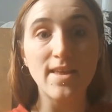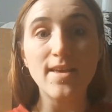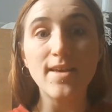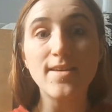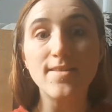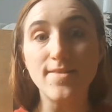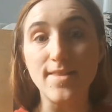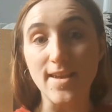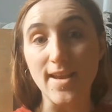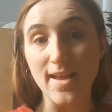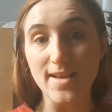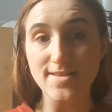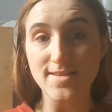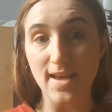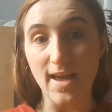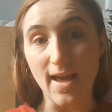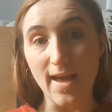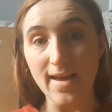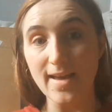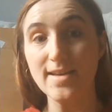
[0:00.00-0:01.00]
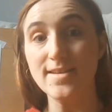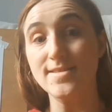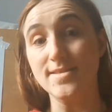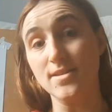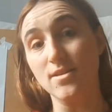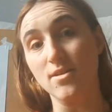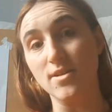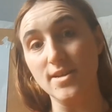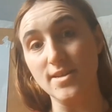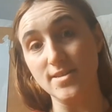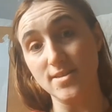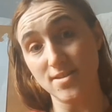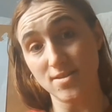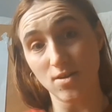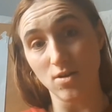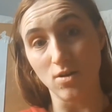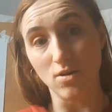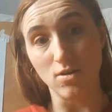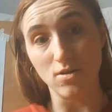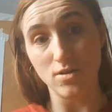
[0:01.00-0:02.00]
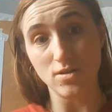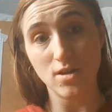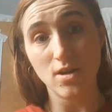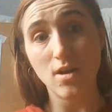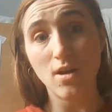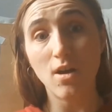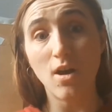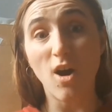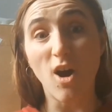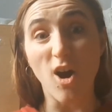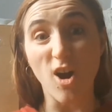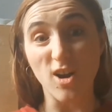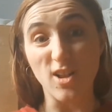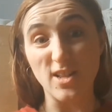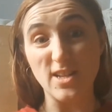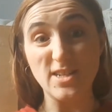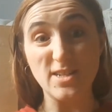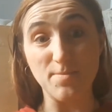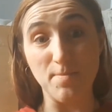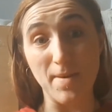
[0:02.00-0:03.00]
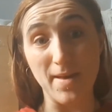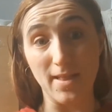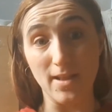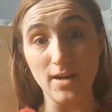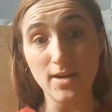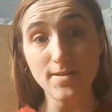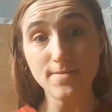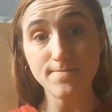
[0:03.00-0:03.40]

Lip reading: The next guy is an artist called Harland Miller.